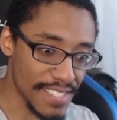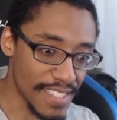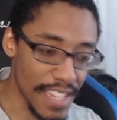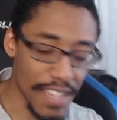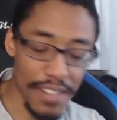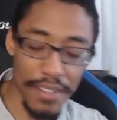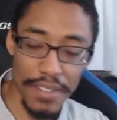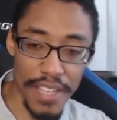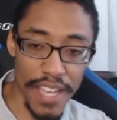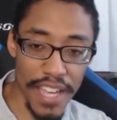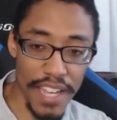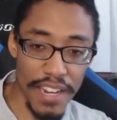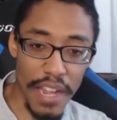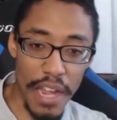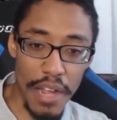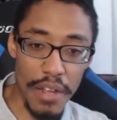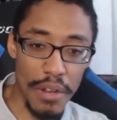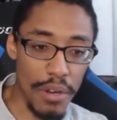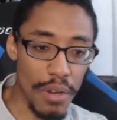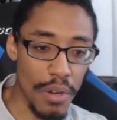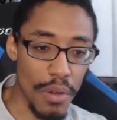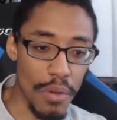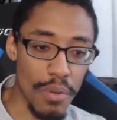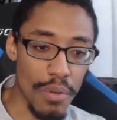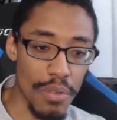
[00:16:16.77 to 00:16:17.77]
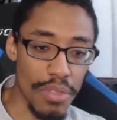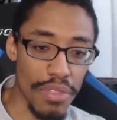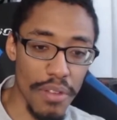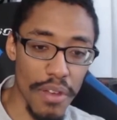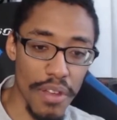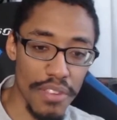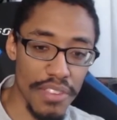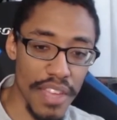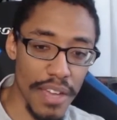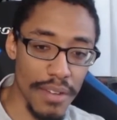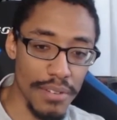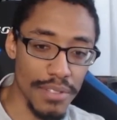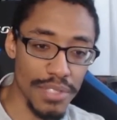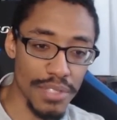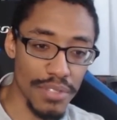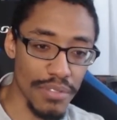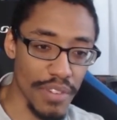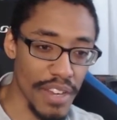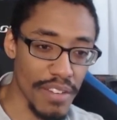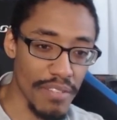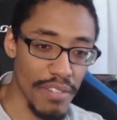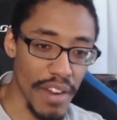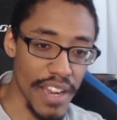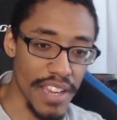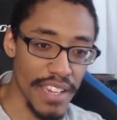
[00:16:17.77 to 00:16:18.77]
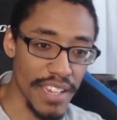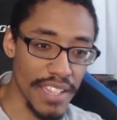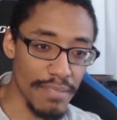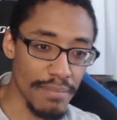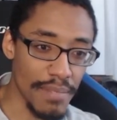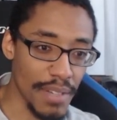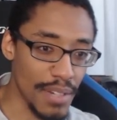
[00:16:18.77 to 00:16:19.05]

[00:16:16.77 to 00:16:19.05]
I don't get it. I don't know who thought that was great writing,